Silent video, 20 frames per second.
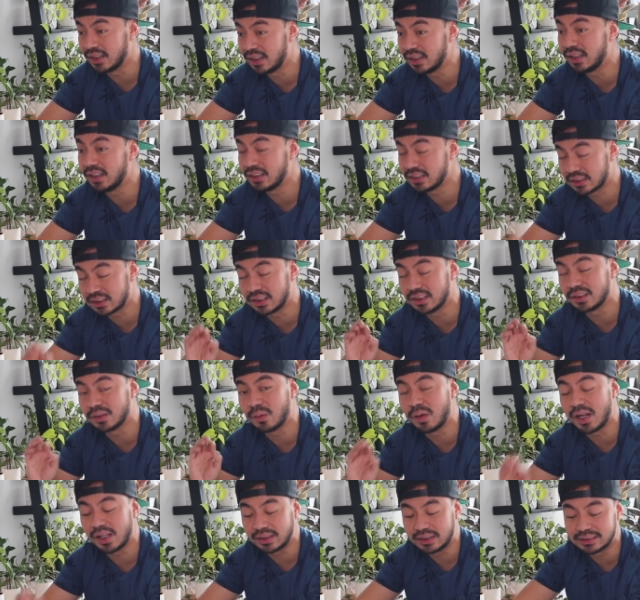It is good
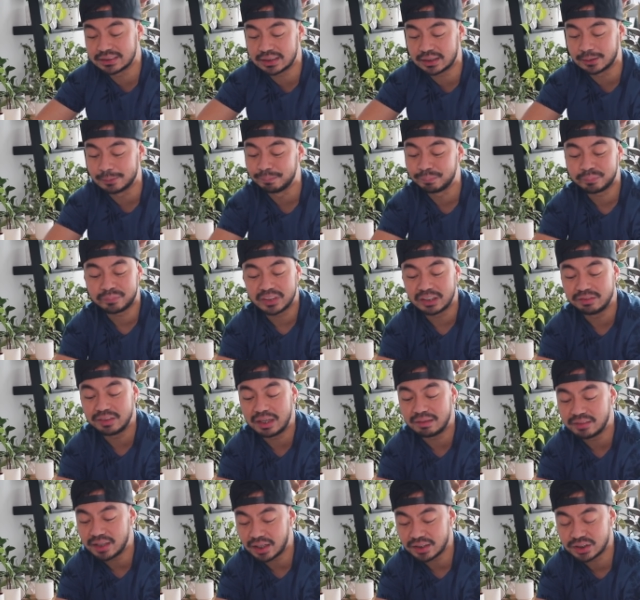quality. So if you
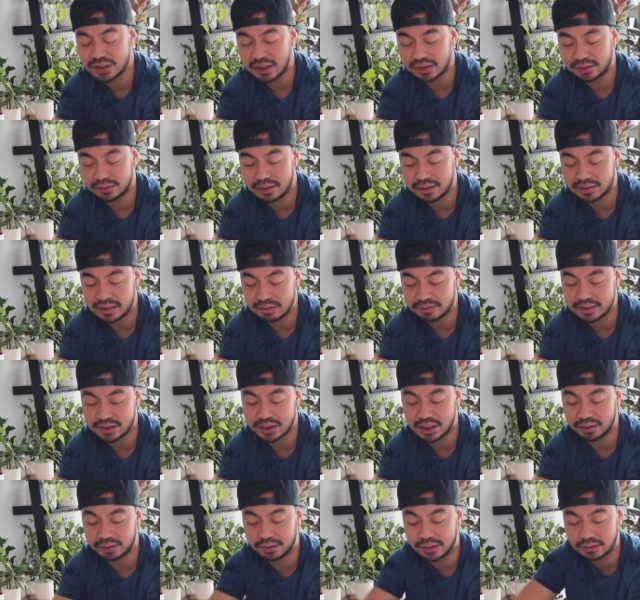have not checked her out, definitely
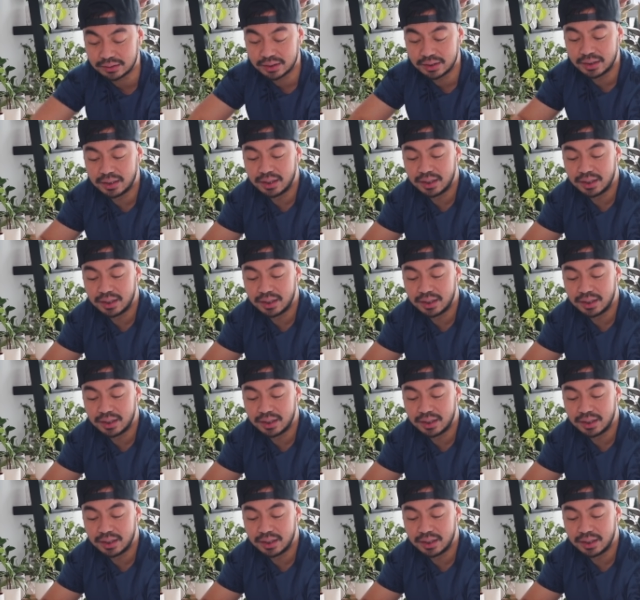check her out.